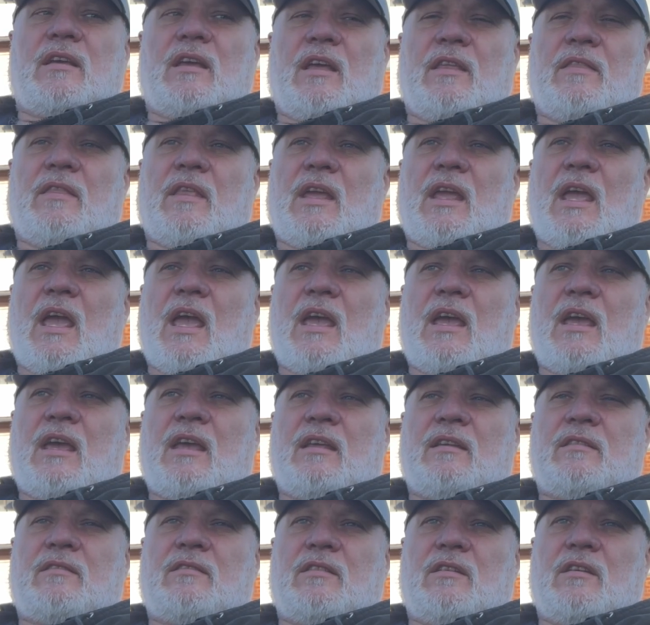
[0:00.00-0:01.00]
and they
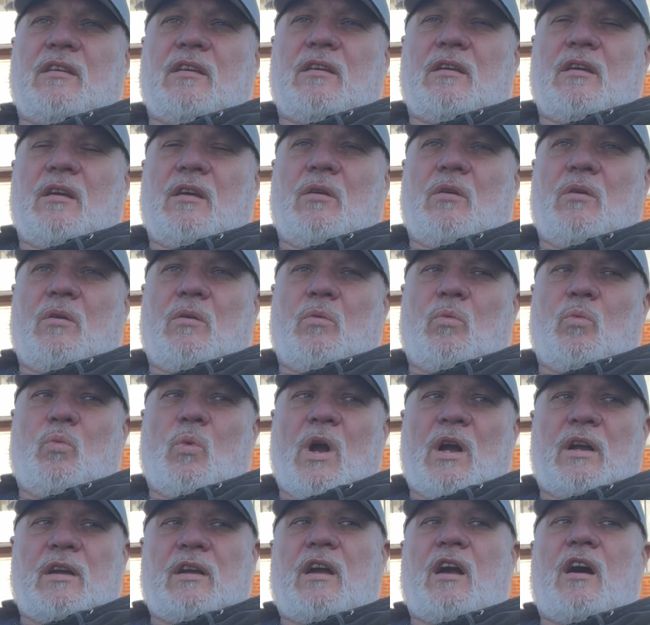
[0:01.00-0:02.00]
had
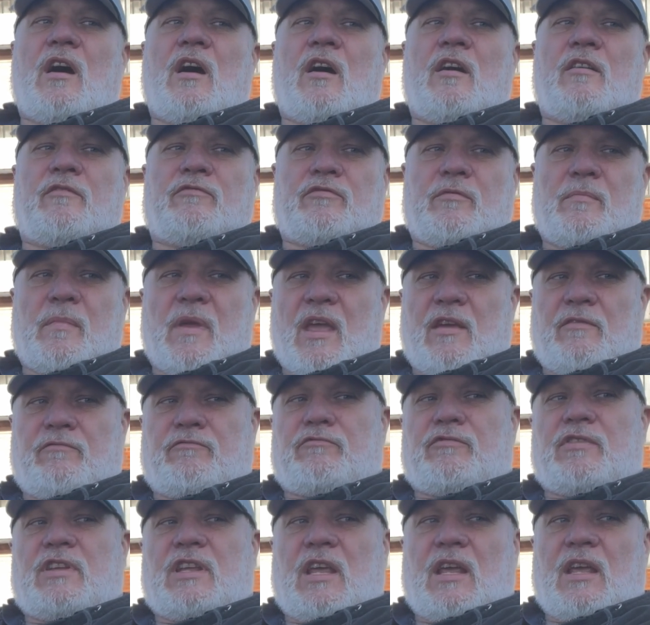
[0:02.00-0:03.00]
one car from
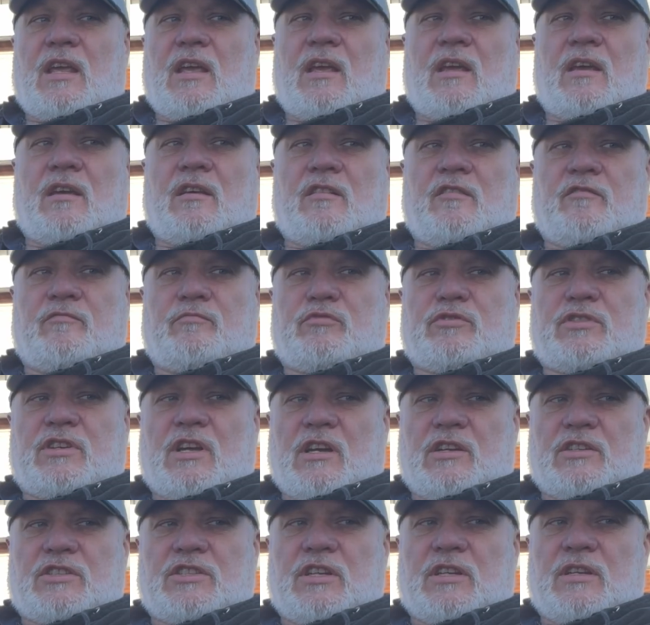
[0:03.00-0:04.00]
every year of
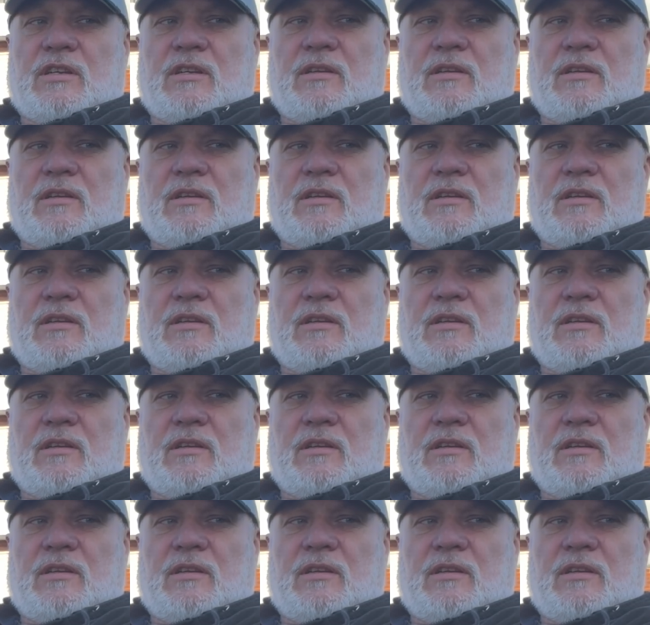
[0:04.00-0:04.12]
production,